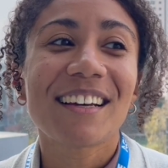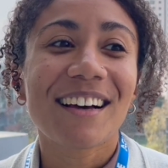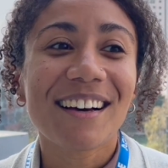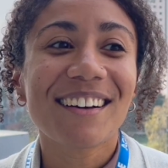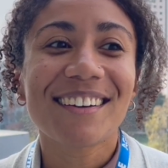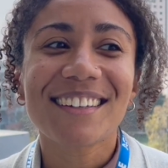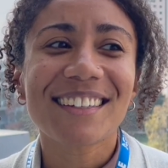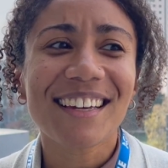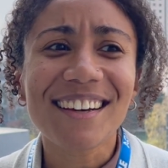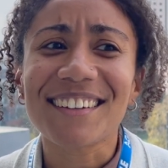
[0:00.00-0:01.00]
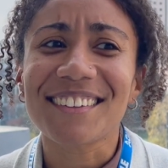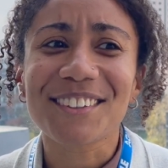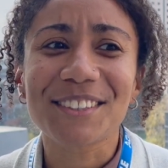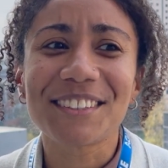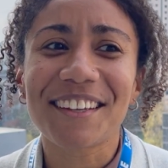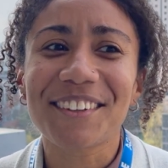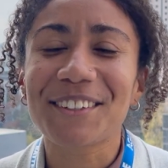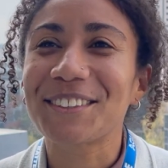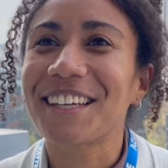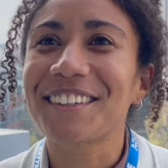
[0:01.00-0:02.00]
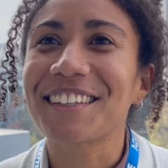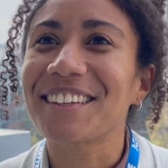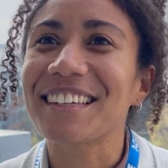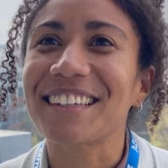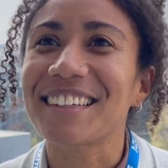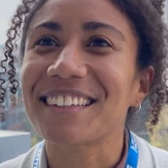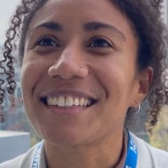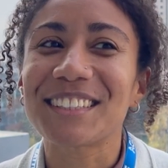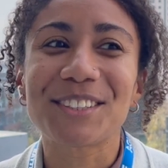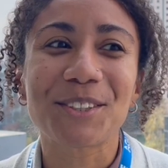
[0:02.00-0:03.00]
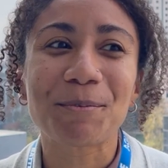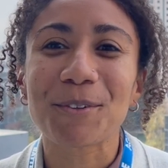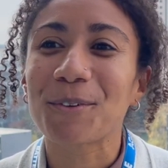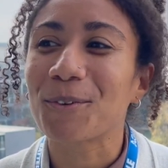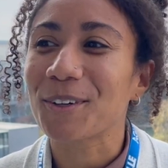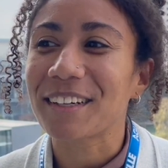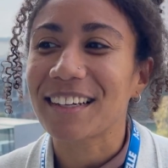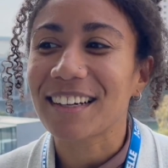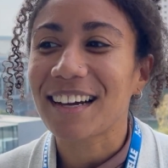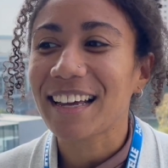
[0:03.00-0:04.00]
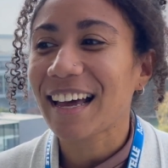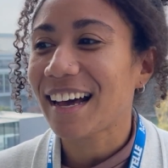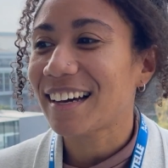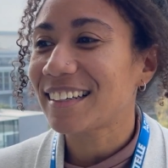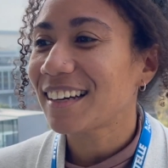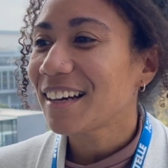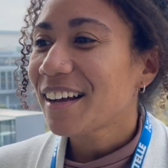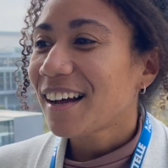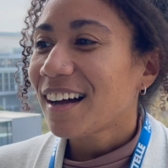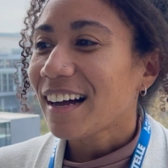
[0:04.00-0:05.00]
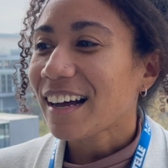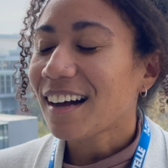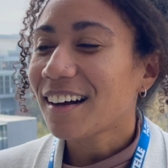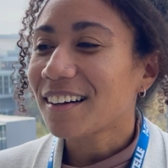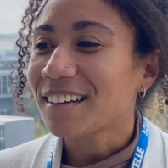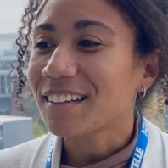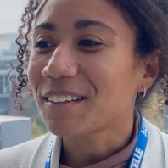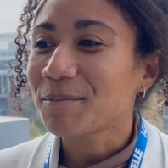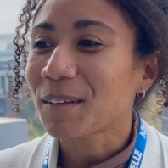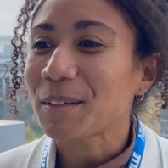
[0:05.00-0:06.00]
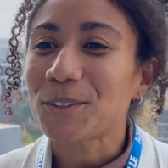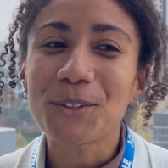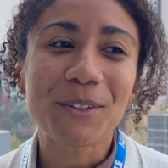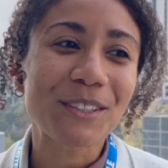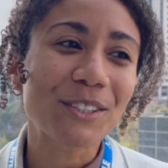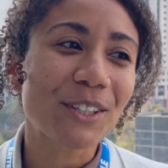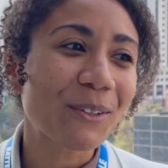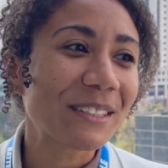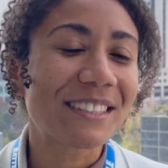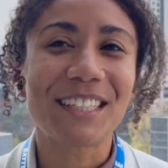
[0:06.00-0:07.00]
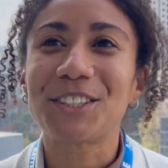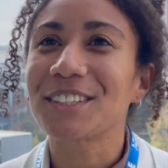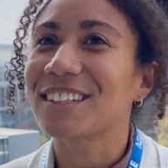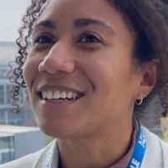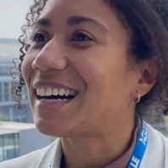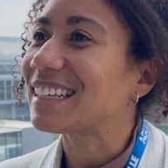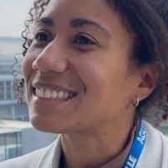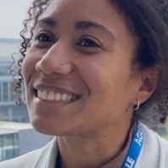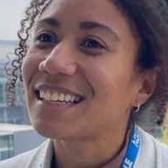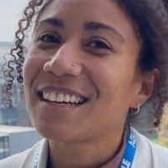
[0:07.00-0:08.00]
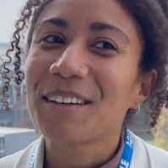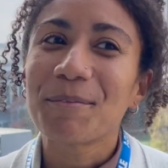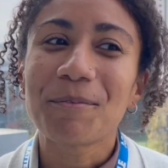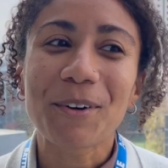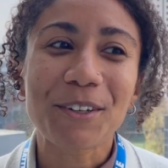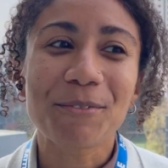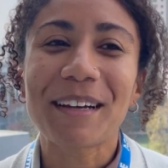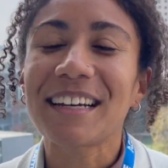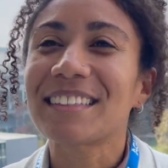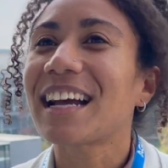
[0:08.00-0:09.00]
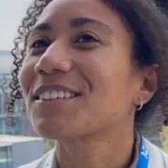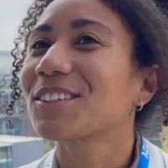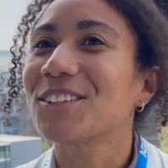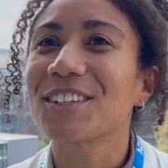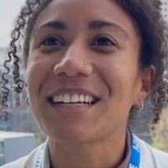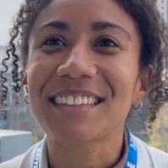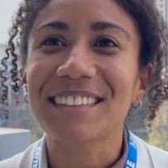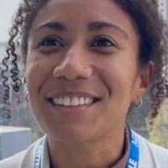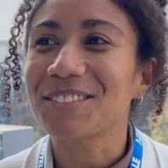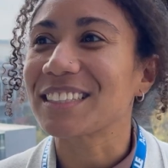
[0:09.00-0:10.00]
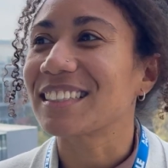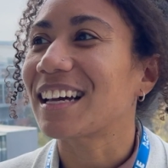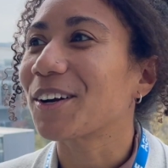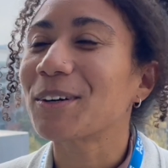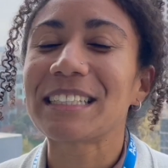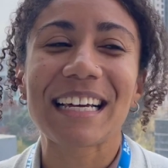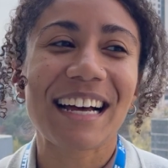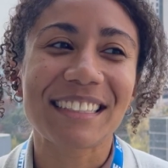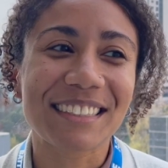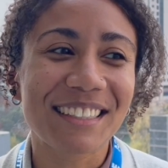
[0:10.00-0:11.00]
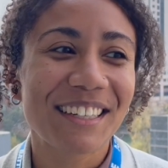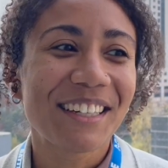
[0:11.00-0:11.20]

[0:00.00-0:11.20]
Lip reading: Yeah, there's nothing like it. It's super rewarding. I had, maybe 2 years ago, I was teaching a class, one of my technical electives, and I always ask,